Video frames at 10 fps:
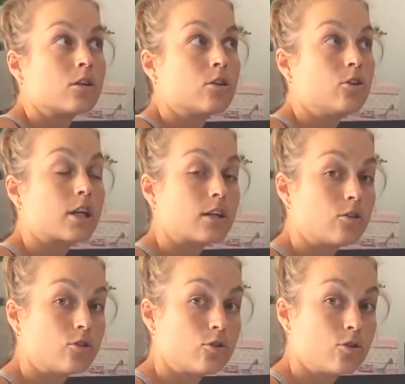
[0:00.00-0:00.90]
You can
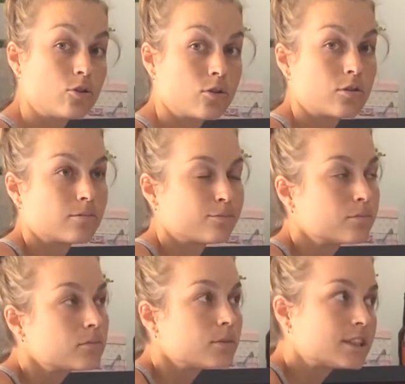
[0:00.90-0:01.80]
do
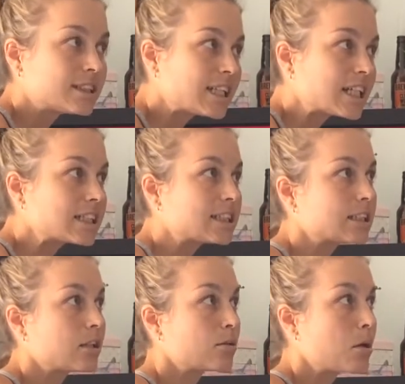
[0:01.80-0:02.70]
6,
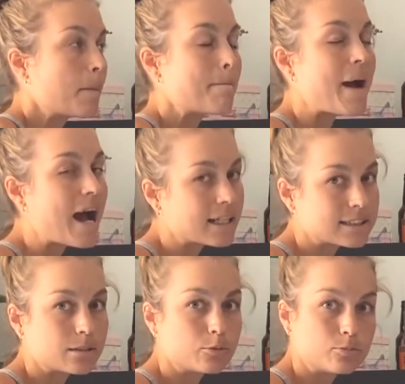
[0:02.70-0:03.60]

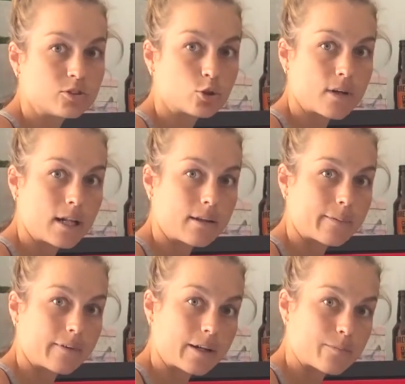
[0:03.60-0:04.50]
maximum 12
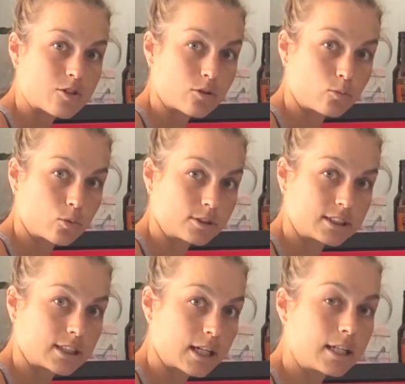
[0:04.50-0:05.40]
reps on one
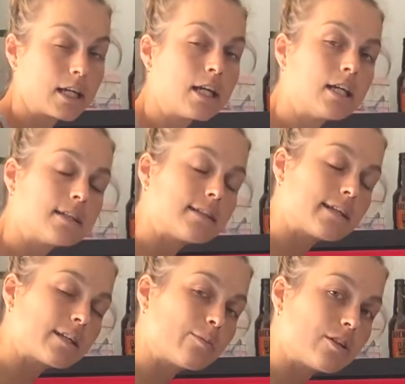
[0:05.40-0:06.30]
side.
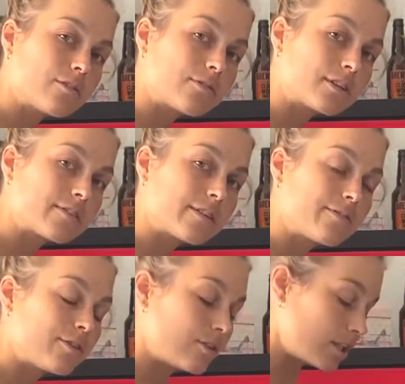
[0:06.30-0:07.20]
Take a bit of rest if
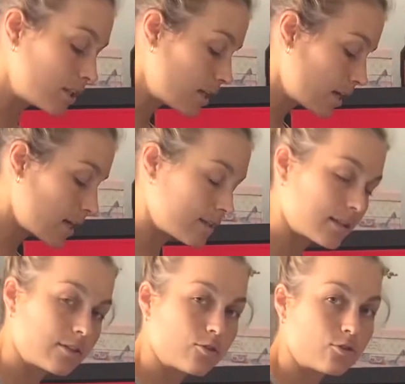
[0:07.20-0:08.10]
you need, and
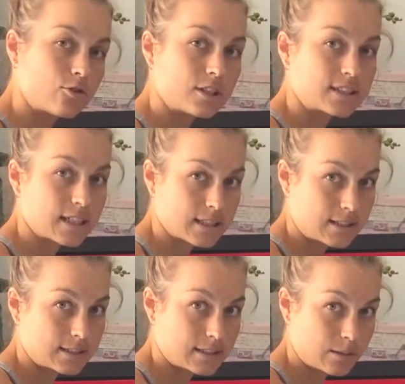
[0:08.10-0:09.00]
then you do exactly
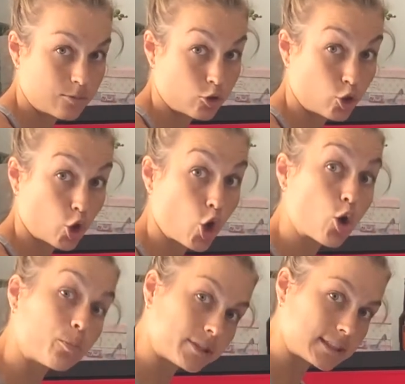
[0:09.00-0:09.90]
the same to the
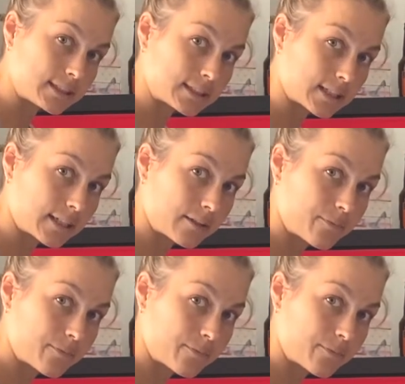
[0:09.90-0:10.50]
opposite side.